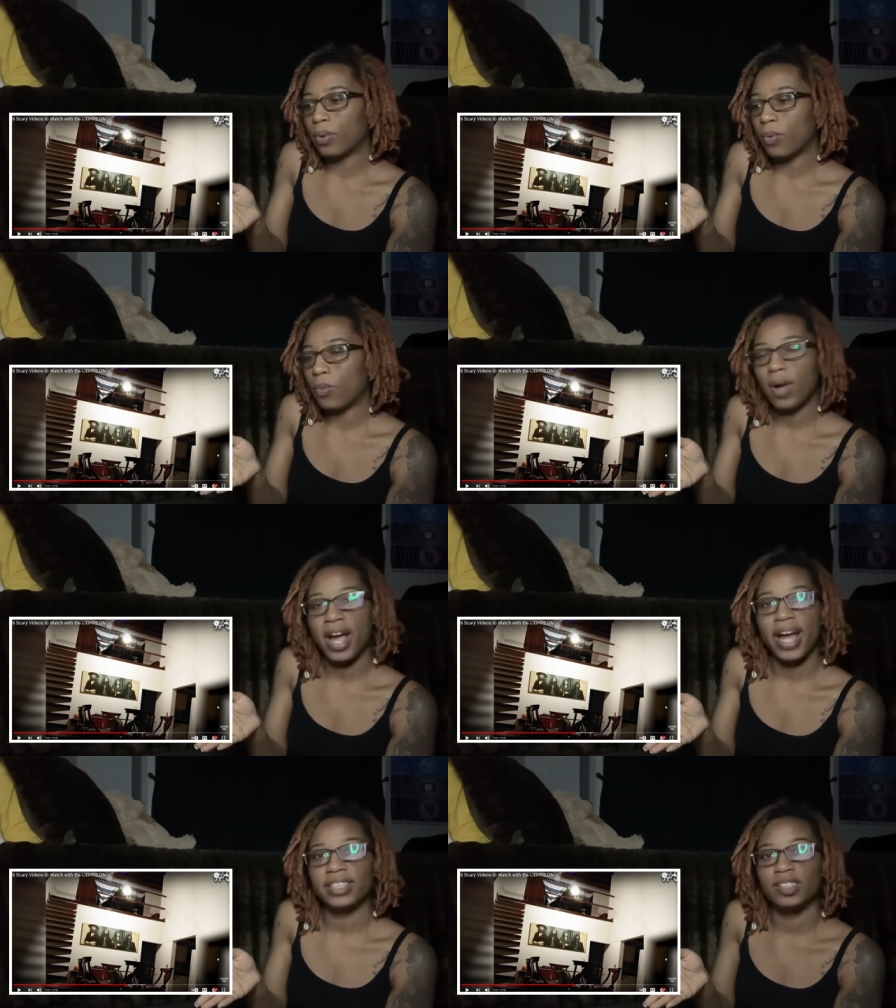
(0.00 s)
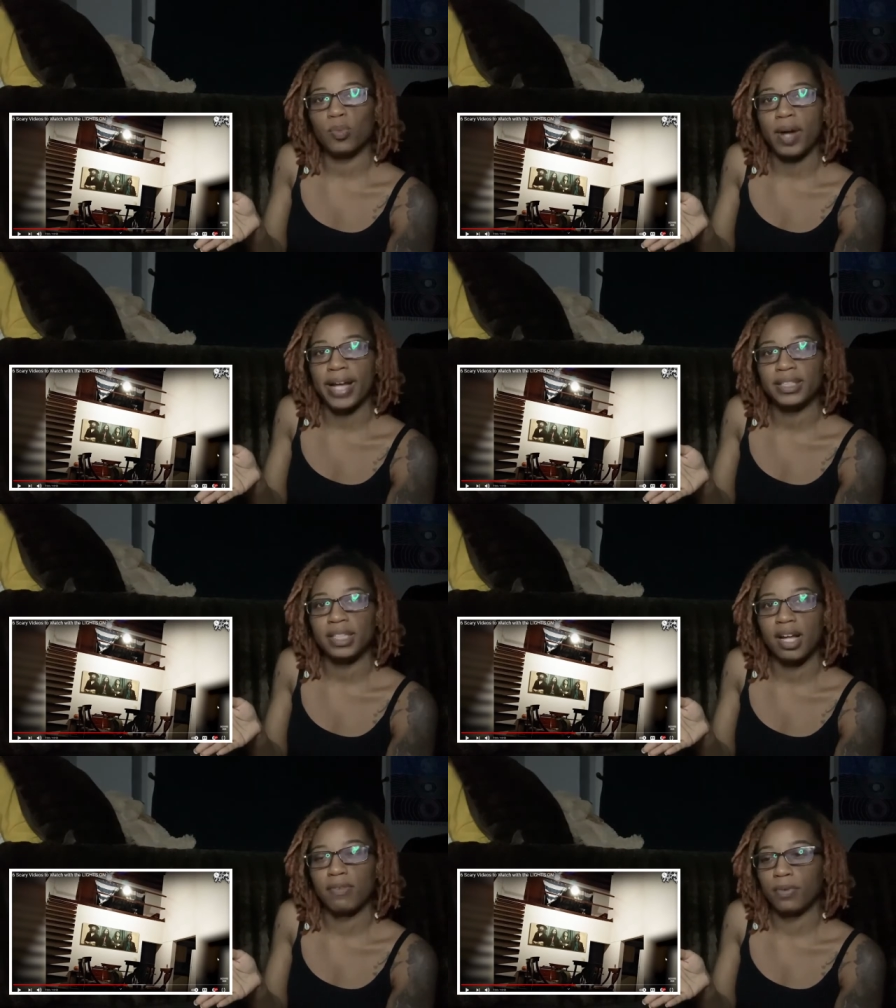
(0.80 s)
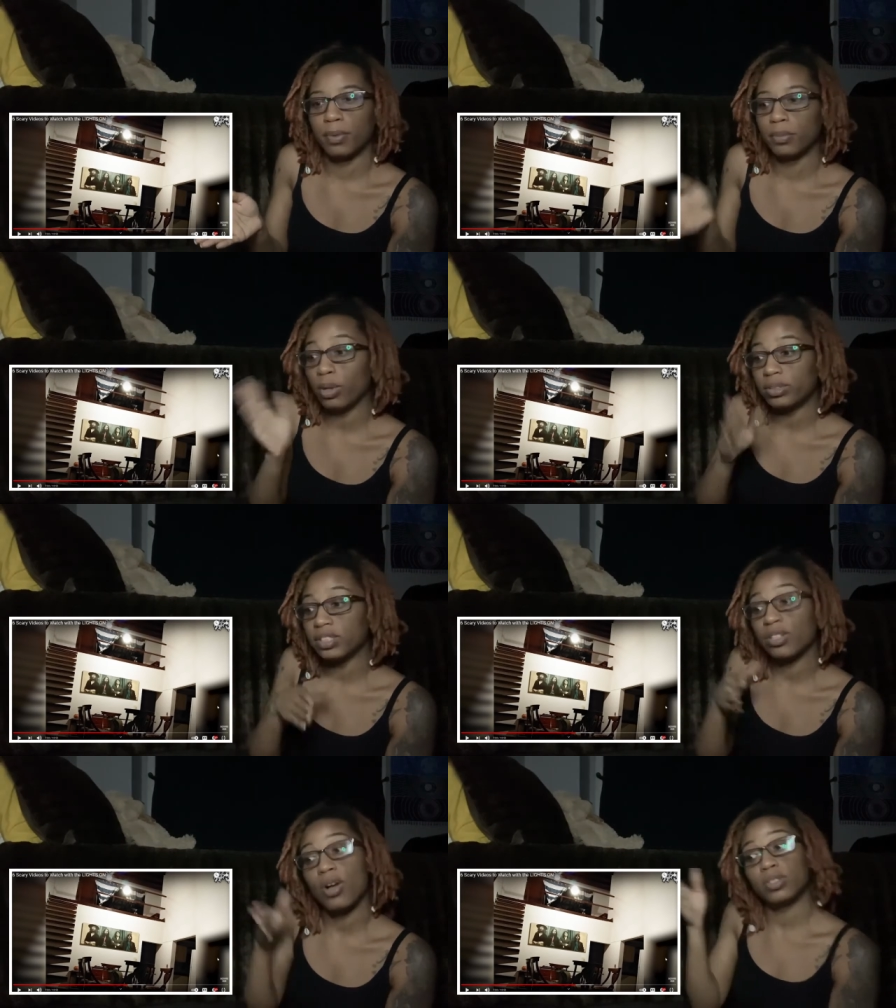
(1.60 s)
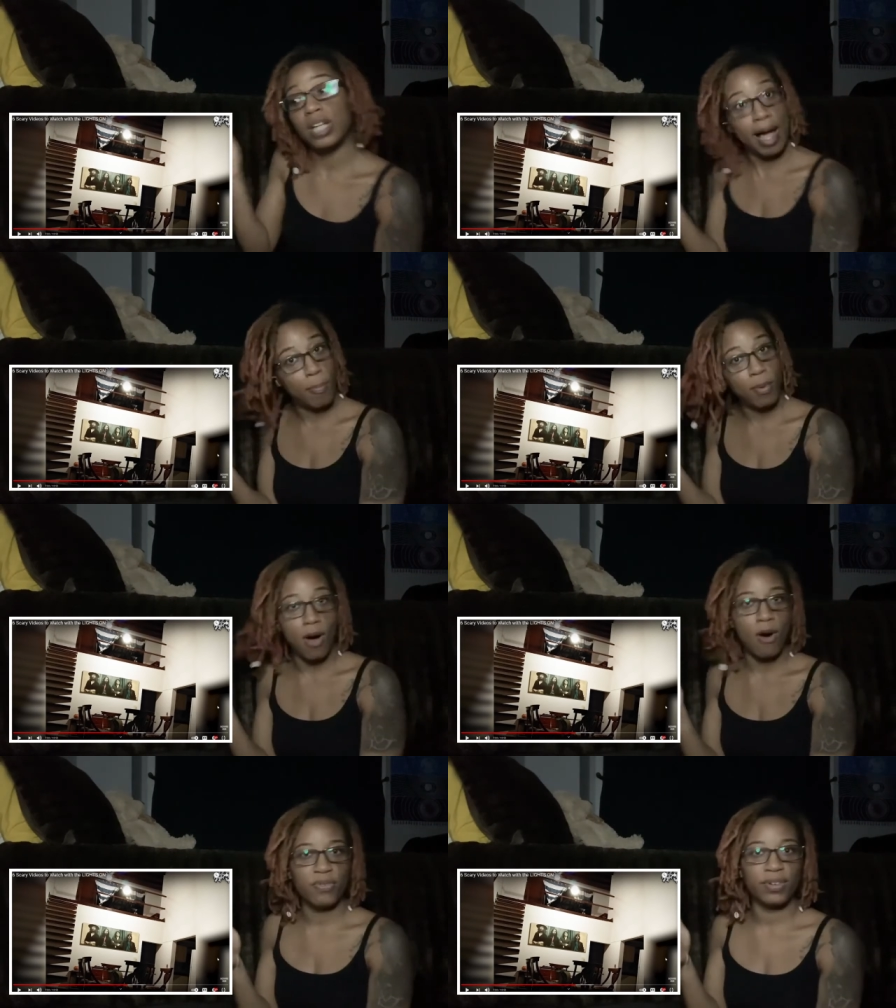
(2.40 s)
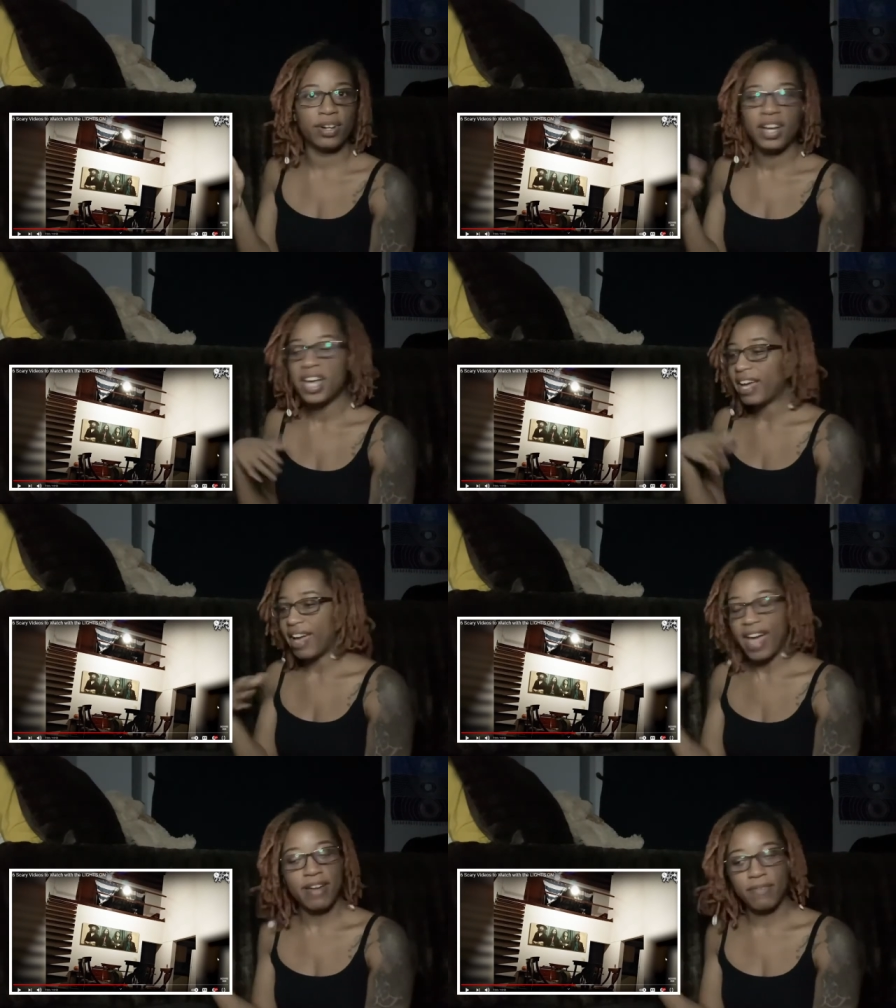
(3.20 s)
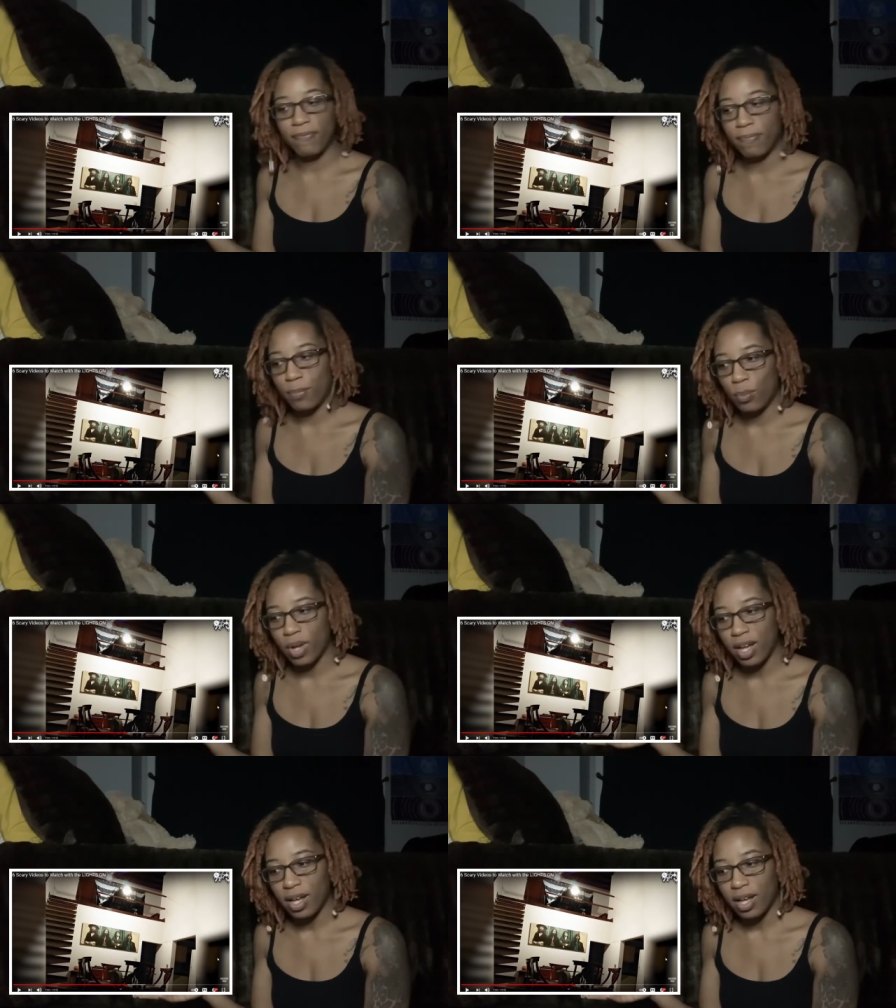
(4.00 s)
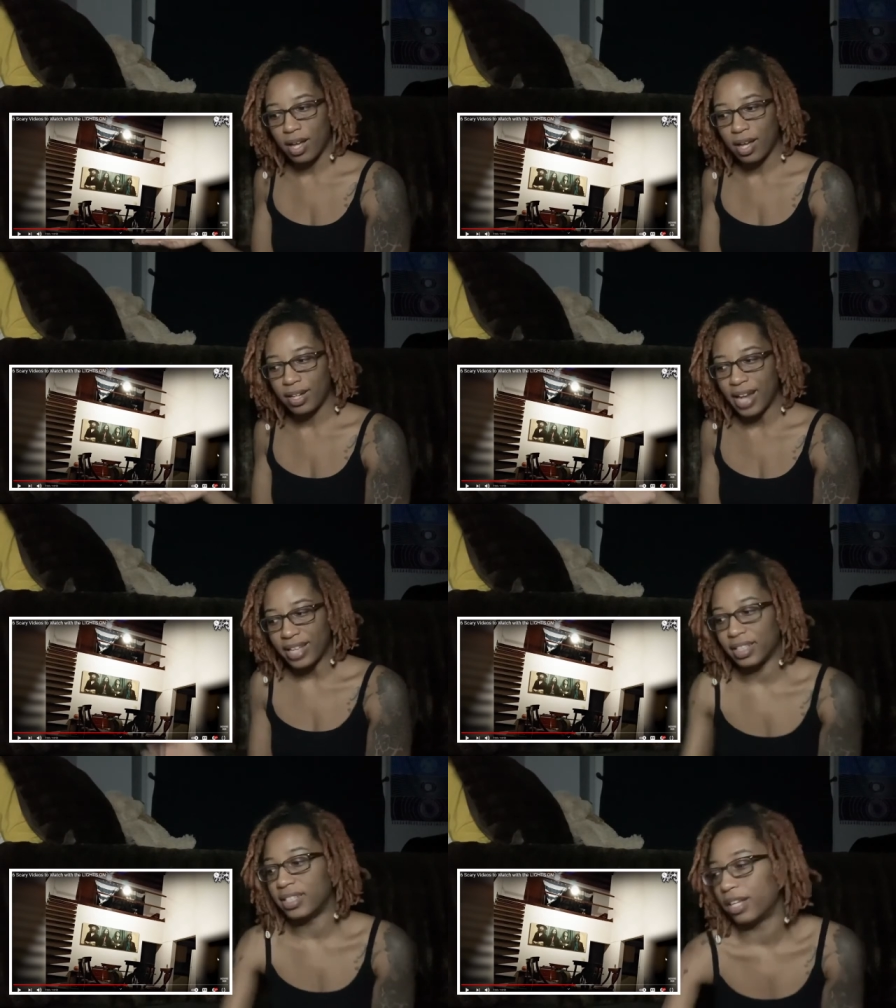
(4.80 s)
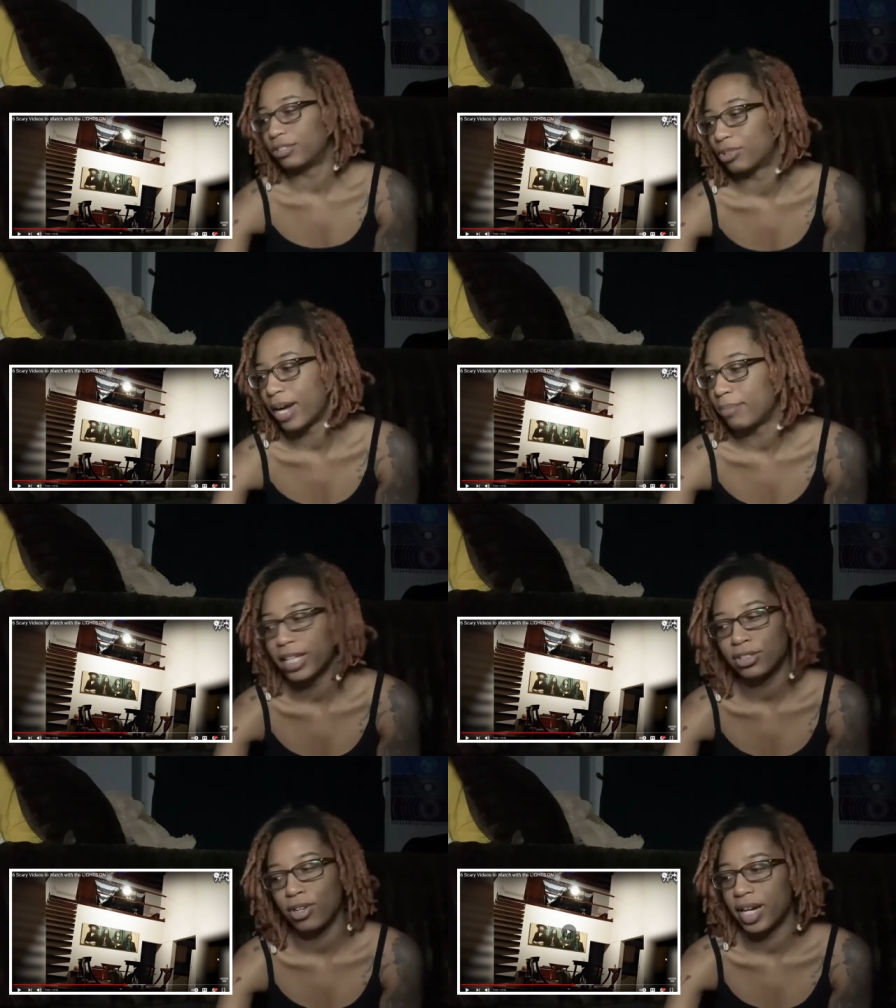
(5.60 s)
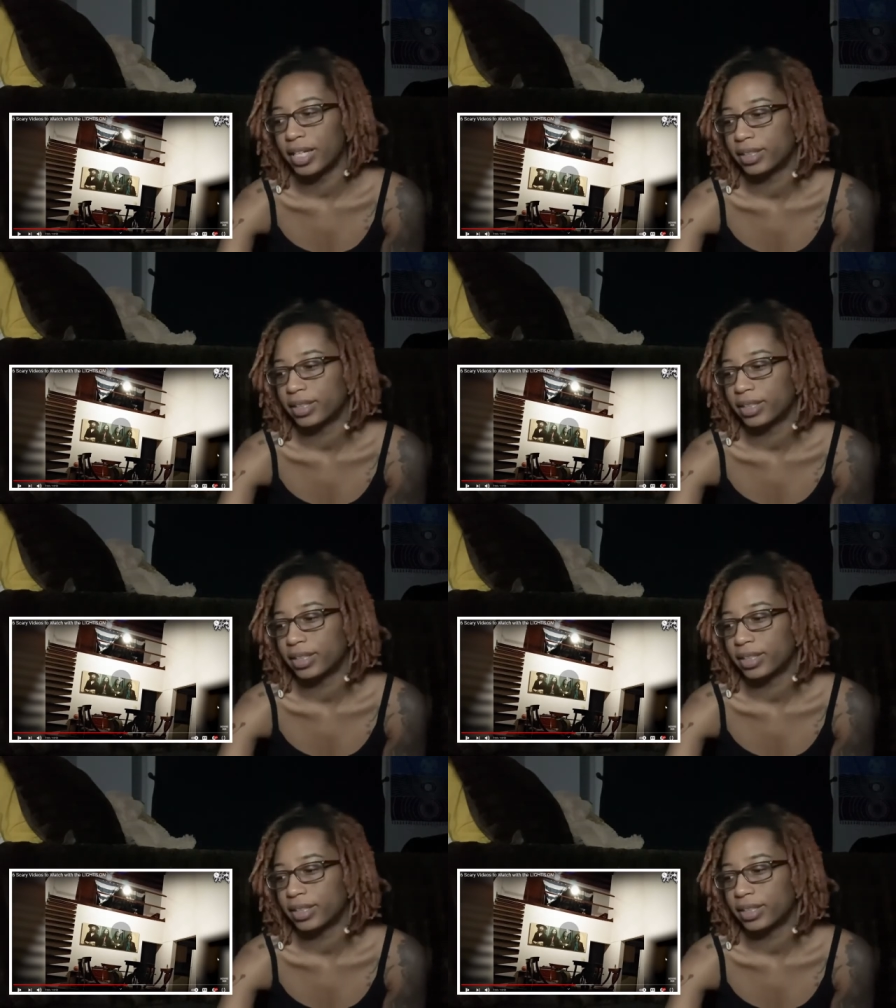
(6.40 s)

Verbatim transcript: Where is the rest of them? You're just gonna topple over and that's a death trap. That's crazy.